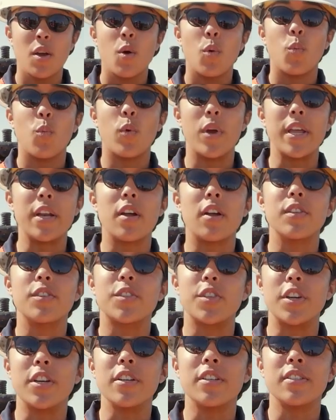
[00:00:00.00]
When on
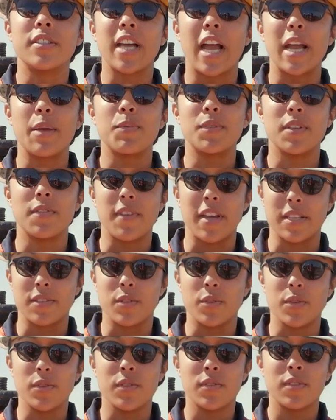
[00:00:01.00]
certain types of
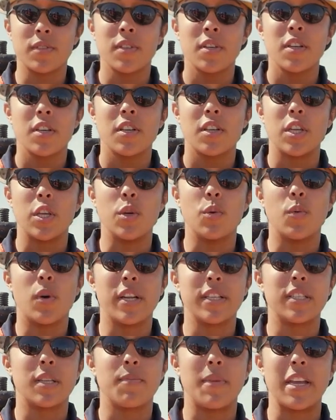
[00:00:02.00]
vessels, you
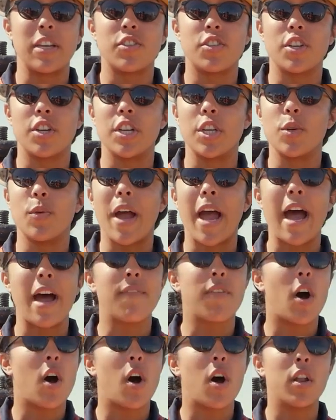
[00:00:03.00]
want to make sure you have
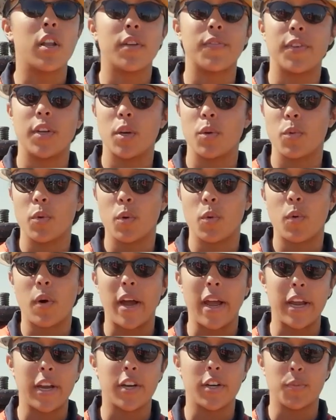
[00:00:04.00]
all of your
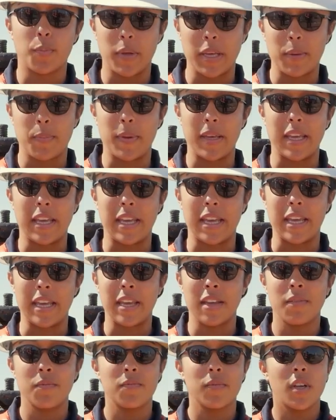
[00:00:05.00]
required
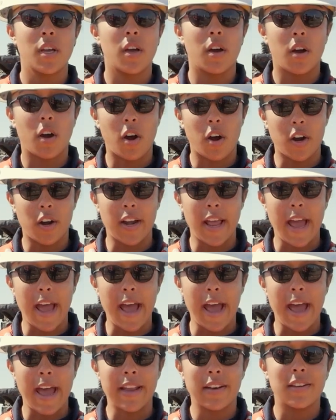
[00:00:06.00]
PPE, hard
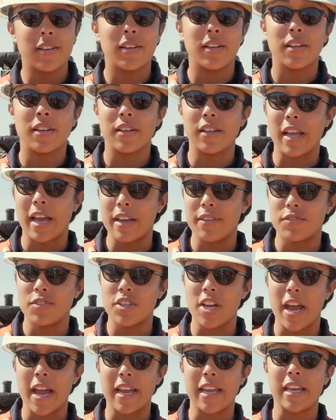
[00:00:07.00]
hat, life
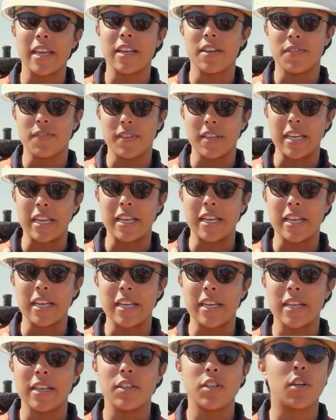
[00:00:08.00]
jacket if
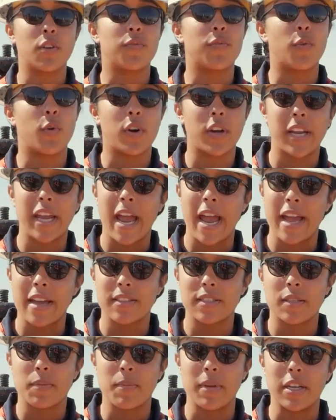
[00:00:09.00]
needed, your
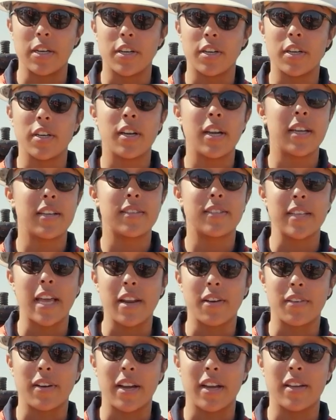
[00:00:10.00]
4-gas meter,
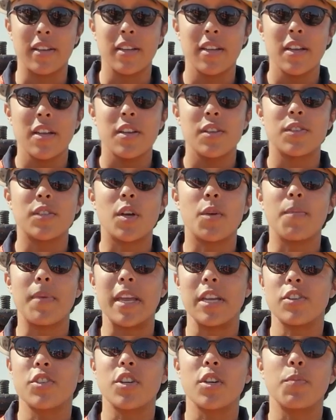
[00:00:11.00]
etc. So
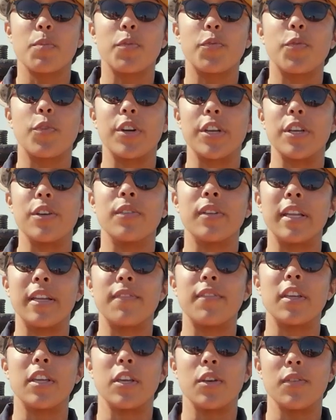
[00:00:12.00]
make sure before you leave
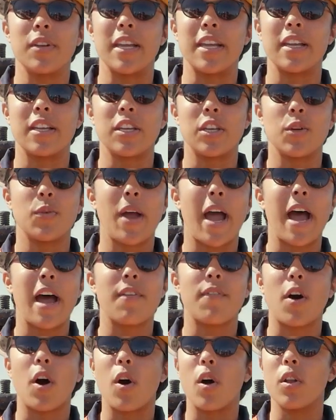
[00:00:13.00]
the unit, you have
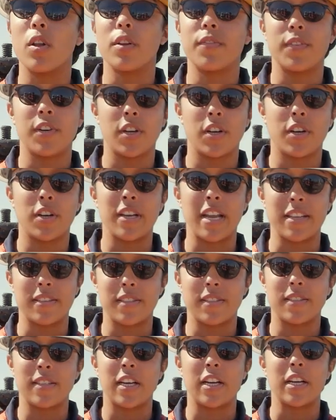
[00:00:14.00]
all of your
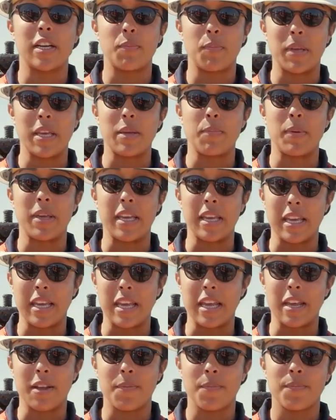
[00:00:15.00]
necessary
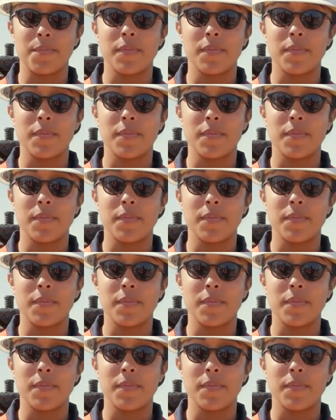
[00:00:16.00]
PPE.